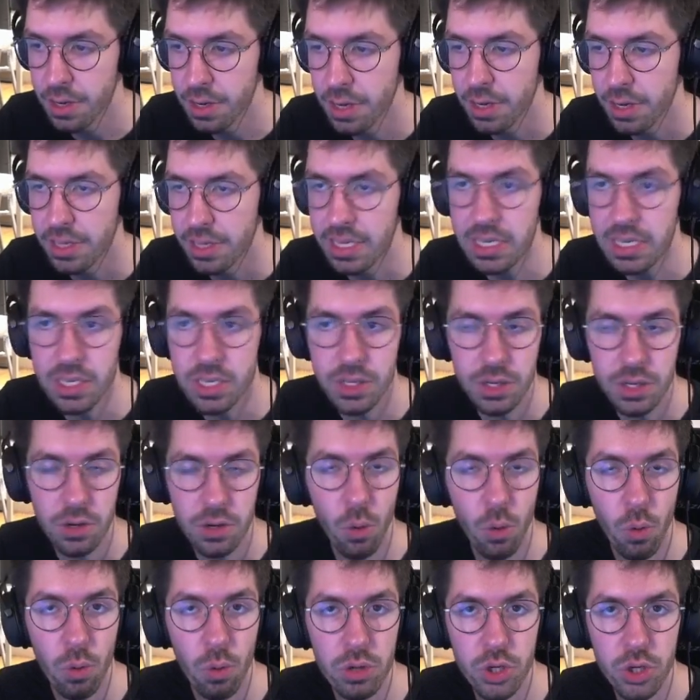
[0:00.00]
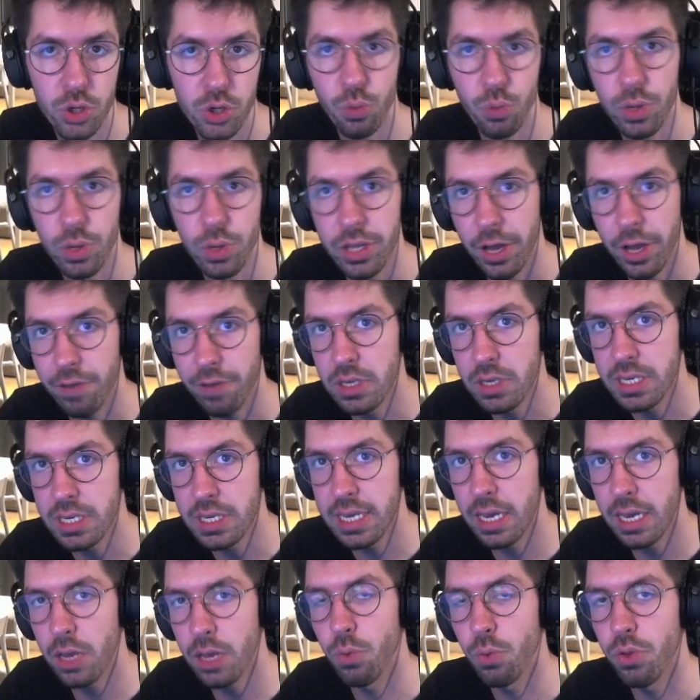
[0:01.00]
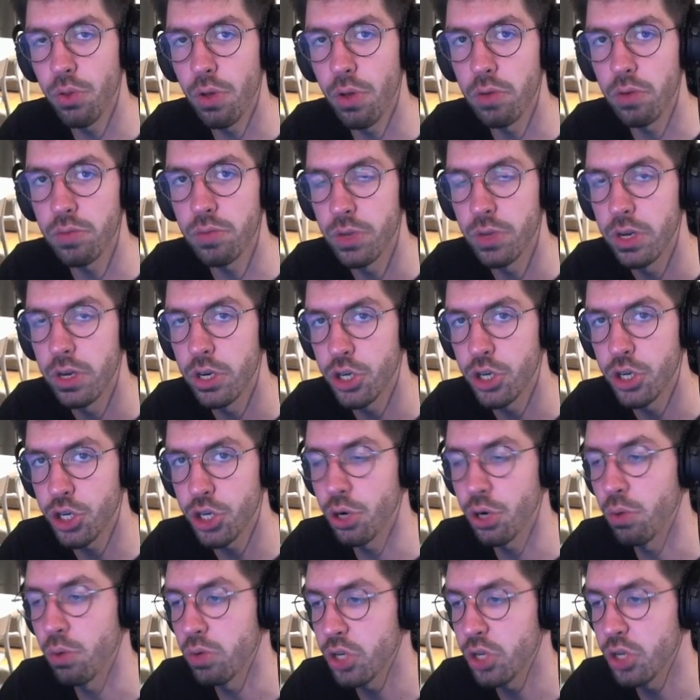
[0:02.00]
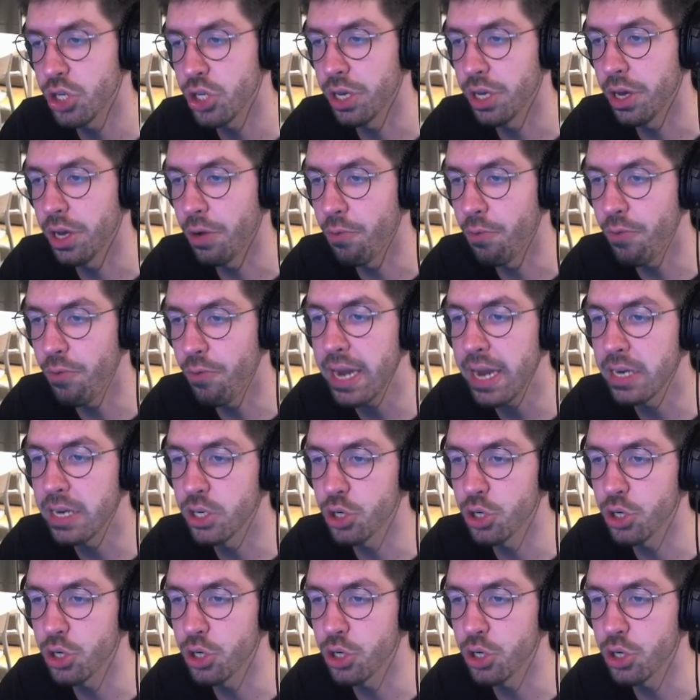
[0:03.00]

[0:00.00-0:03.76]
This also, when you have the second one on, shows the range.